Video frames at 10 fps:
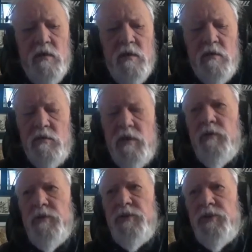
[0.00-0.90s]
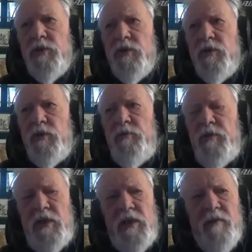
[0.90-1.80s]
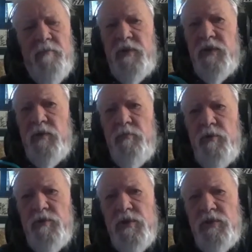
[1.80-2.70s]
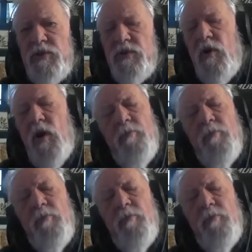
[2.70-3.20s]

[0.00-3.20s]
literature, I've been to the musicians, I've